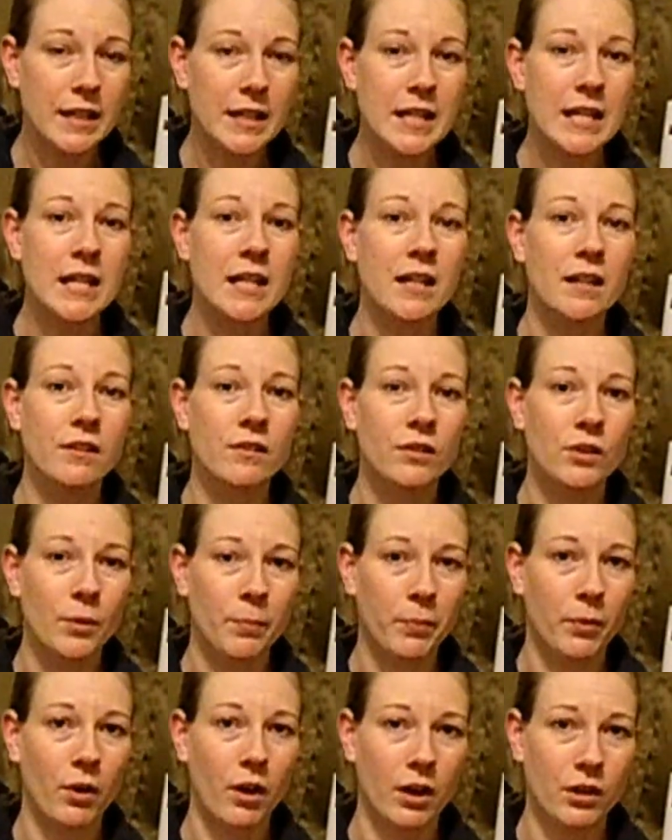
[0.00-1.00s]
in the
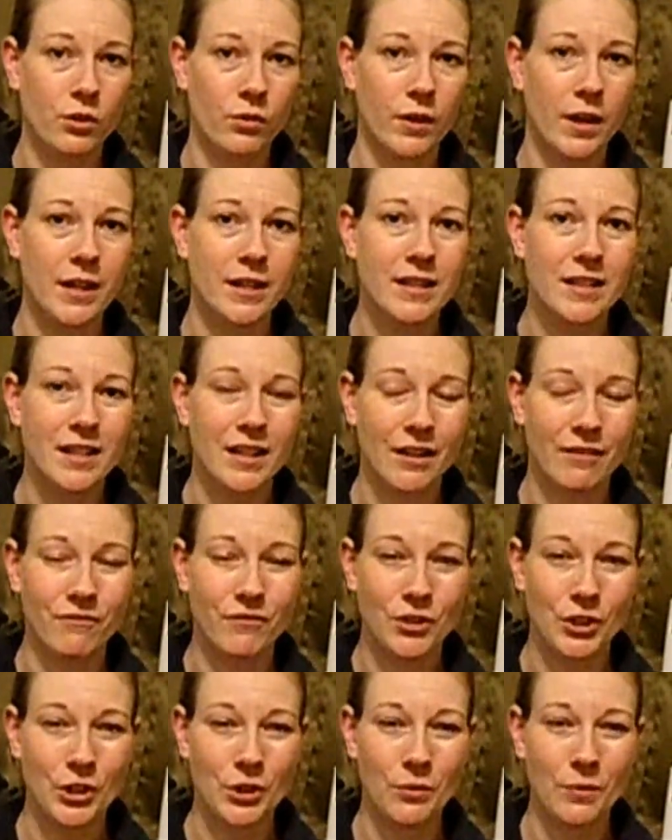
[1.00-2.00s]
progress of
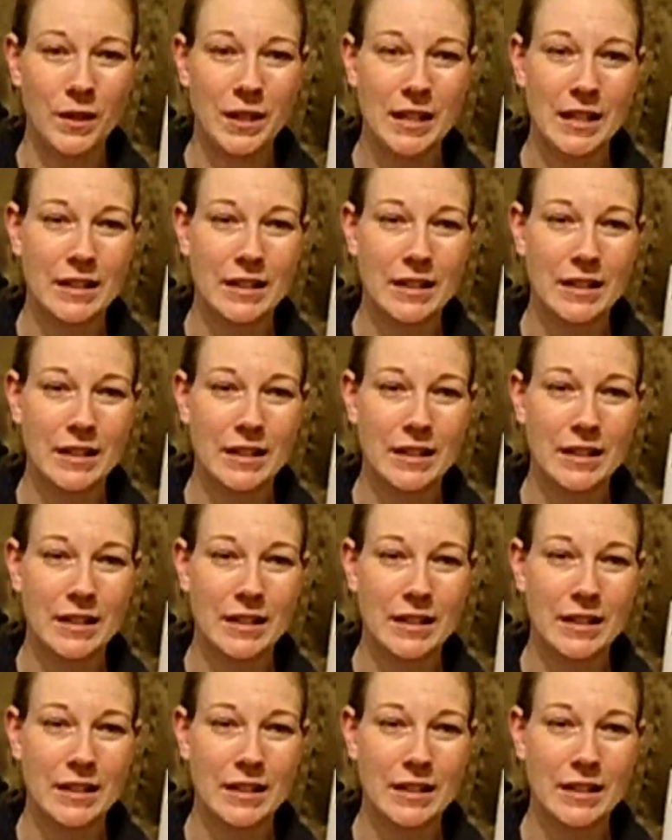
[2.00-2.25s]
doing.